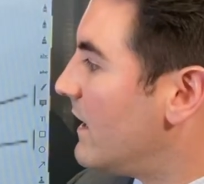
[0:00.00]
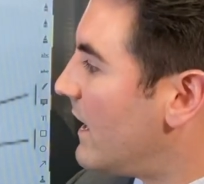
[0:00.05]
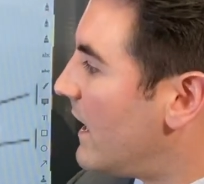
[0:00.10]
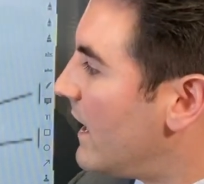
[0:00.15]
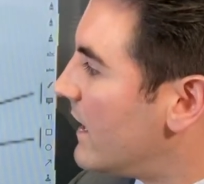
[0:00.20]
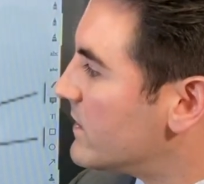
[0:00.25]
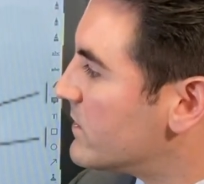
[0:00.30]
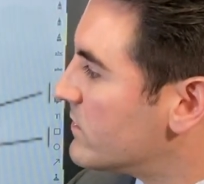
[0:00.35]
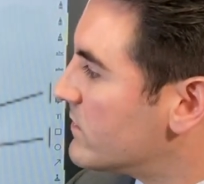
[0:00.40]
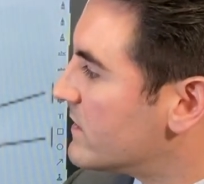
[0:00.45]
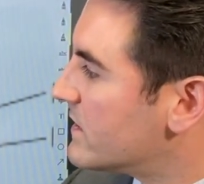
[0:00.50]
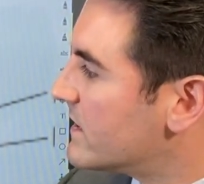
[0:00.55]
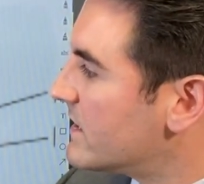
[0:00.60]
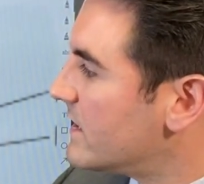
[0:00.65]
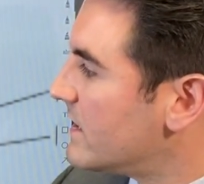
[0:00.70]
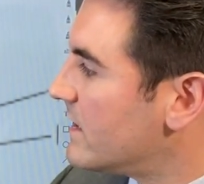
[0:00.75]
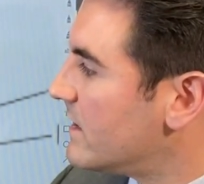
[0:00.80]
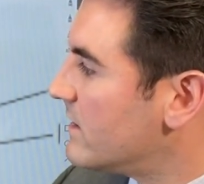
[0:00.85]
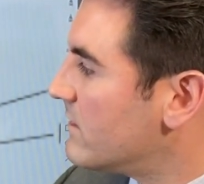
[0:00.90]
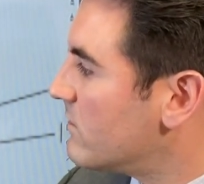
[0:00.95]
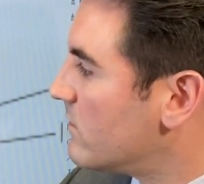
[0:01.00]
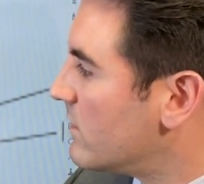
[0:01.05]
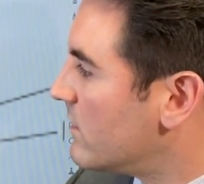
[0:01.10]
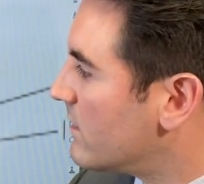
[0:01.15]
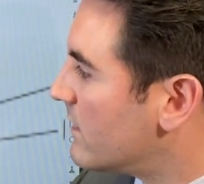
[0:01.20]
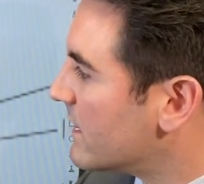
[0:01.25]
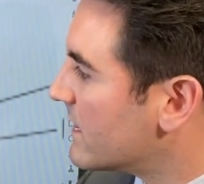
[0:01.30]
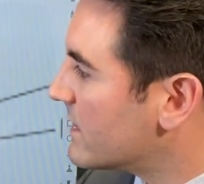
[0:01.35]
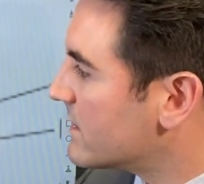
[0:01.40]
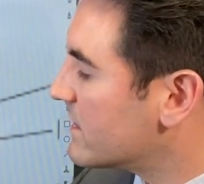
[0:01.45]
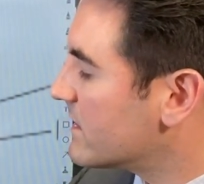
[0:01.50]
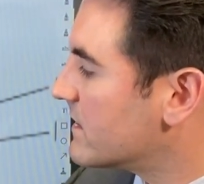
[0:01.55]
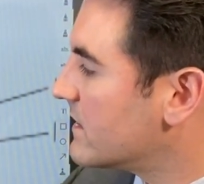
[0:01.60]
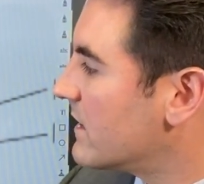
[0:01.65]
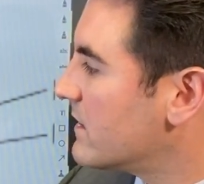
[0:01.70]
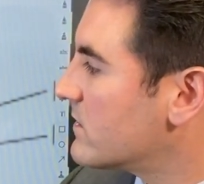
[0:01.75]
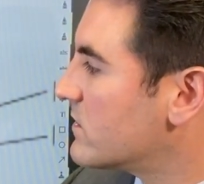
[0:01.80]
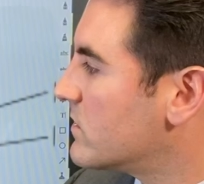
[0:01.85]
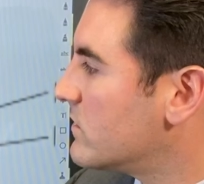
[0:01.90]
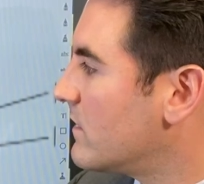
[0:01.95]
As you see, well, I guess it's
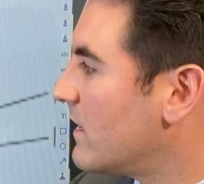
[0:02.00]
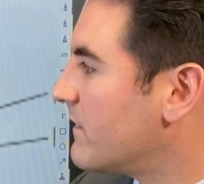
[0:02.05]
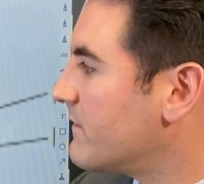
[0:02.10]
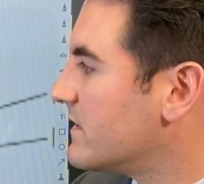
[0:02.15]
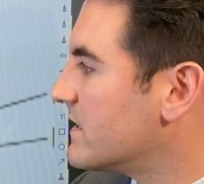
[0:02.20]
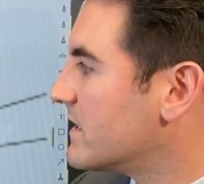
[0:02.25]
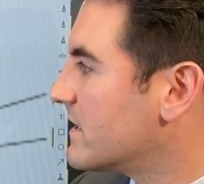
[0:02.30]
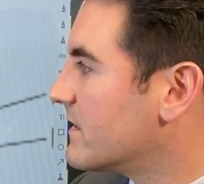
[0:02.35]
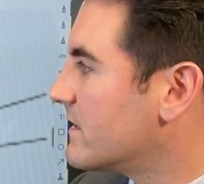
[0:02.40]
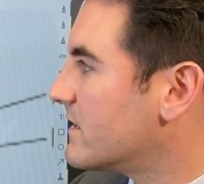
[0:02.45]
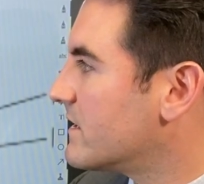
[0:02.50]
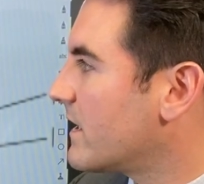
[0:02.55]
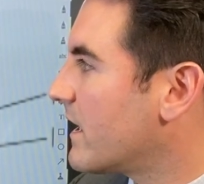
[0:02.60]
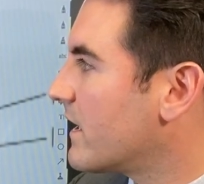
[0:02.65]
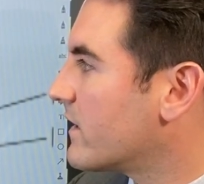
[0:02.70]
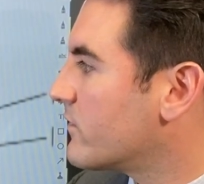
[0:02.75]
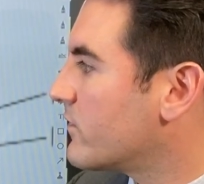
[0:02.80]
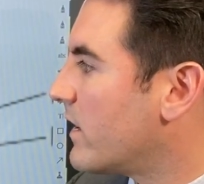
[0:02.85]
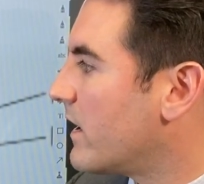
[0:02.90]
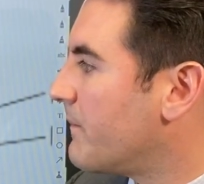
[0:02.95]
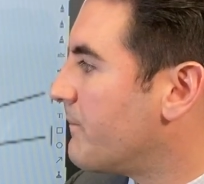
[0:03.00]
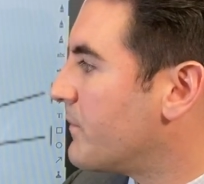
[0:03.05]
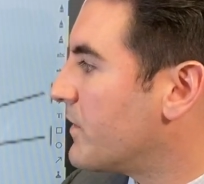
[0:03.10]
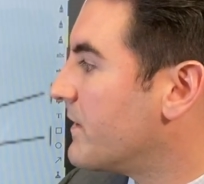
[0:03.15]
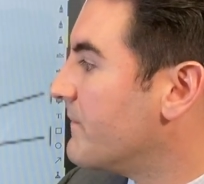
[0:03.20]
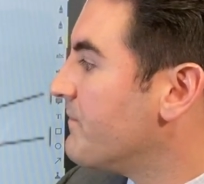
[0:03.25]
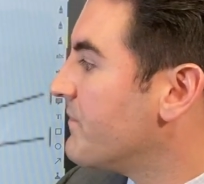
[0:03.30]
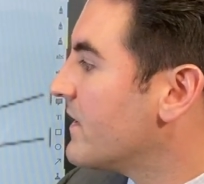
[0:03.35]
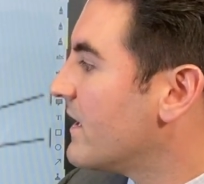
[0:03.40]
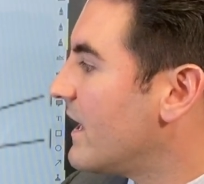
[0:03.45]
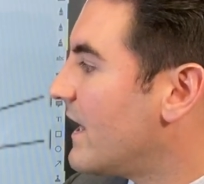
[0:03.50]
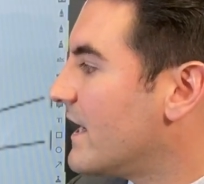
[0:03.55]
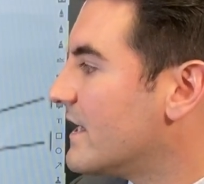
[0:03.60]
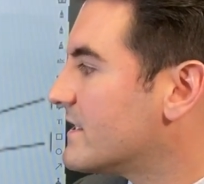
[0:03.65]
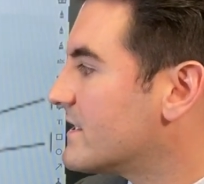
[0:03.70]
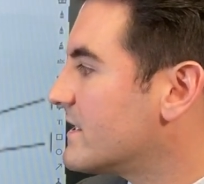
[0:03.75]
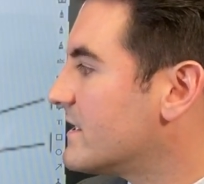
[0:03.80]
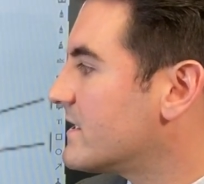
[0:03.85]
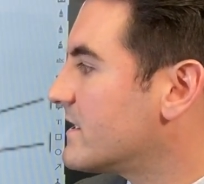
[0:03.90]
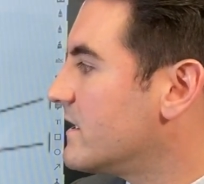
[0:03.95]
not too obvious in the diagram, but
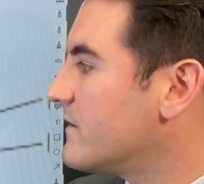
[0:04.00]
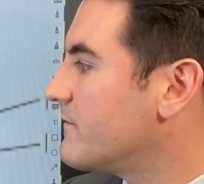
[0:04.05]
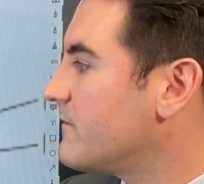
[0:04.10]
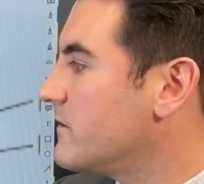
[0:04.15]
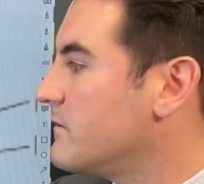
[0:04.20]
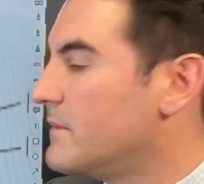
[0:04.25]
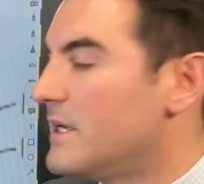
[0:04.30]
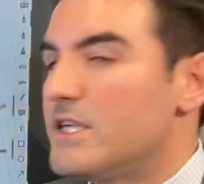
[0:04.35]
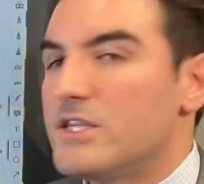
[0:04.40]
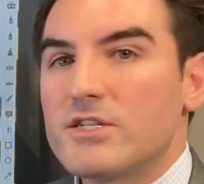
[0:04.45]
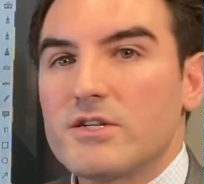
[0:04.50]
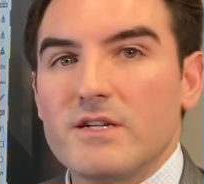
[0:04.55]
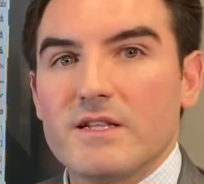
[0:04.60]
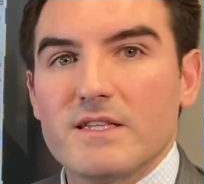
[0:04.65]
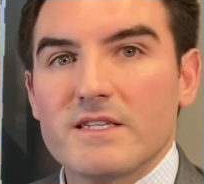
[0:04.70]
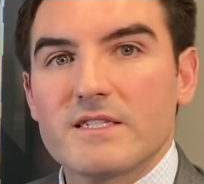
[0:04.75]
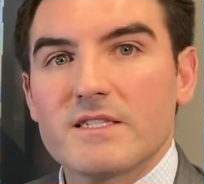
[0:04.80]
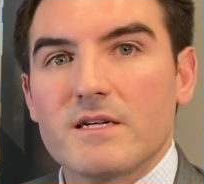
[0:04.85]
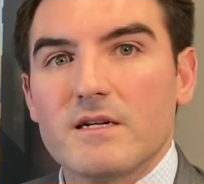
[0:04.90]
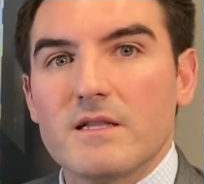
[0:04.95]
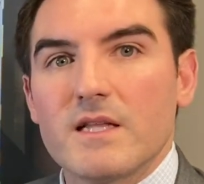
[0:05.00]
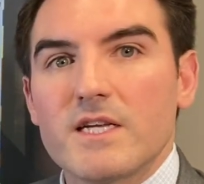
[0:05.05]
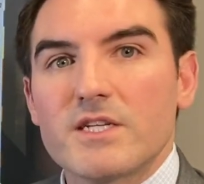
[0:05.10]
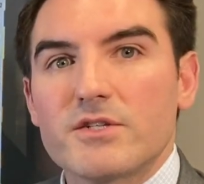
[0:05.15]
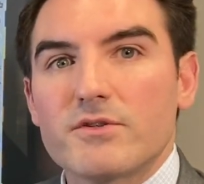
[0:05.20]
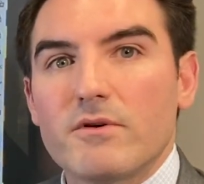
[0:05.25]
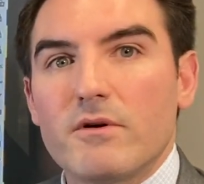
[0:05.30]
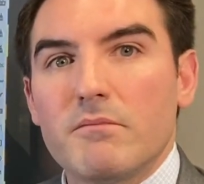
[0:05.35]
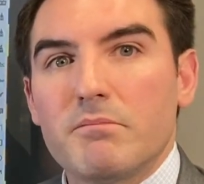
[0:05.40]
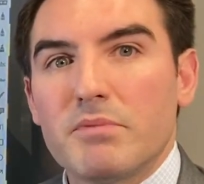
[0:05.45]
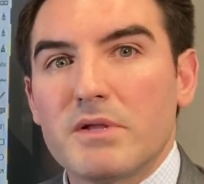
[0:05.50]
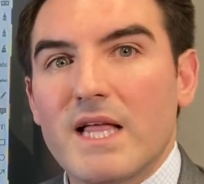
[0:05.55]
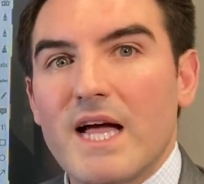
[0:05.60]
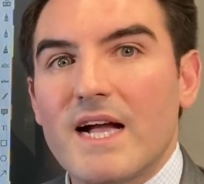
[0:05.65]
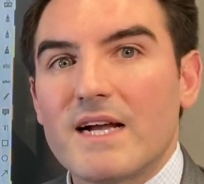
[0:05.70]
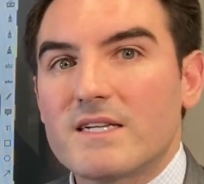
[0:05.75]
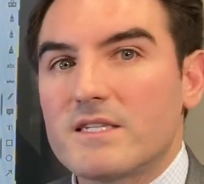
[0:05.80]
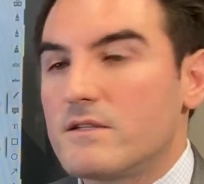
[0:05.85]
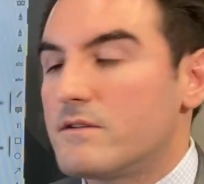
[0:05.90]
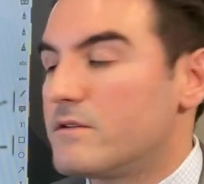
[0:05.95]
as this inflammation and this cholesterol plaque